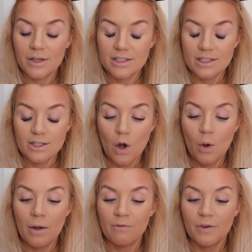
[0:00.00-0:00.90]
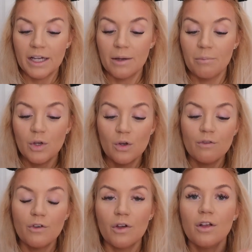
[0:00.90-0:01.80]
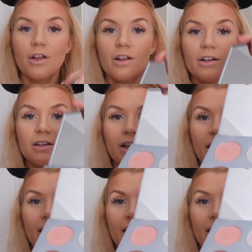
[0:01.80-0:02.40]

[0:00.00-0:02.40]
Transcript: It's so freaking beautiful.